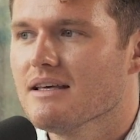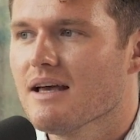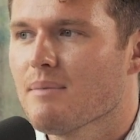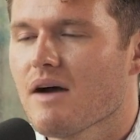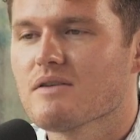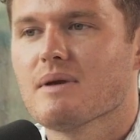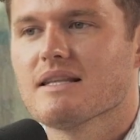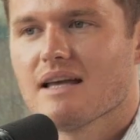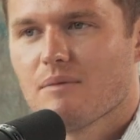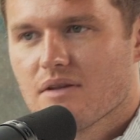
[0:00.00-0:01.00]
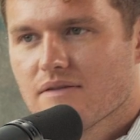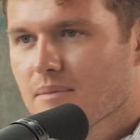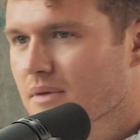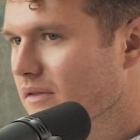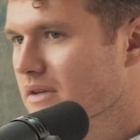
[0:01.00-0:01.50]
Apart from spending time with your
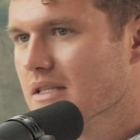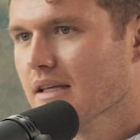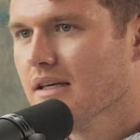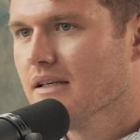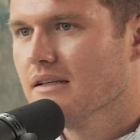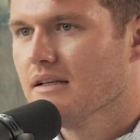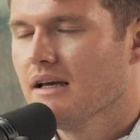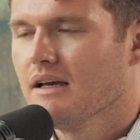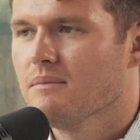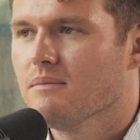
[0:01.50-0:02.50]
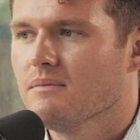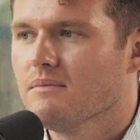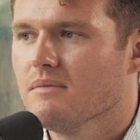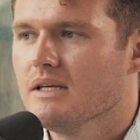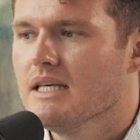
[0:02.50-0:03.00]
family, obviously, and
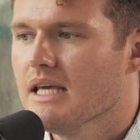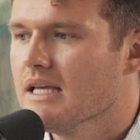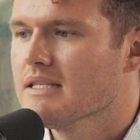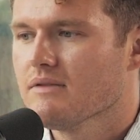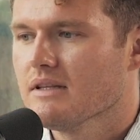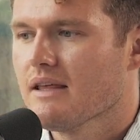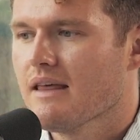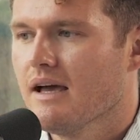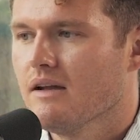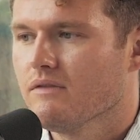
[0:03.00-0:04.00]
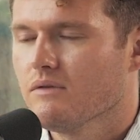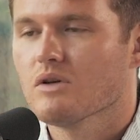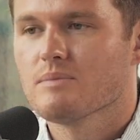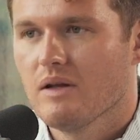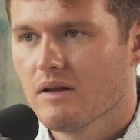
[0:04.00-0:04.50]
your kids and everything like that, and of
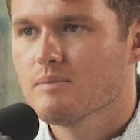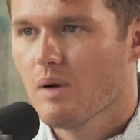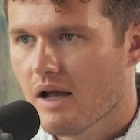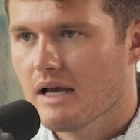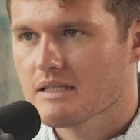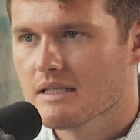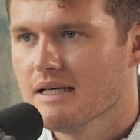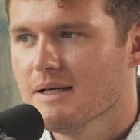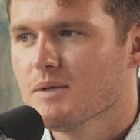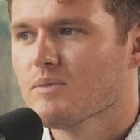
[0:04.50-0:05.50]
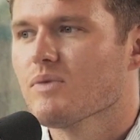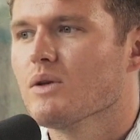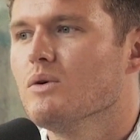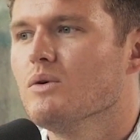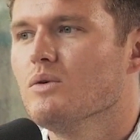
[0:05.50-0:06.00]
course being on this podcast,
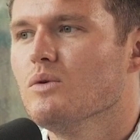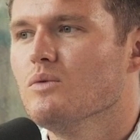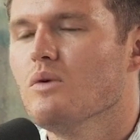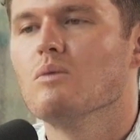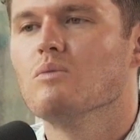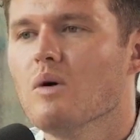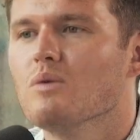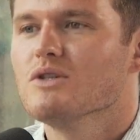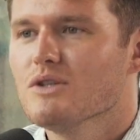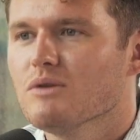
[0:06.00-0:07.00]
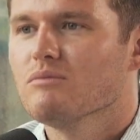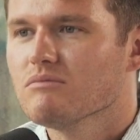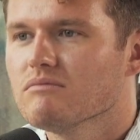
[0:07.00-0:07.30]
what would you do?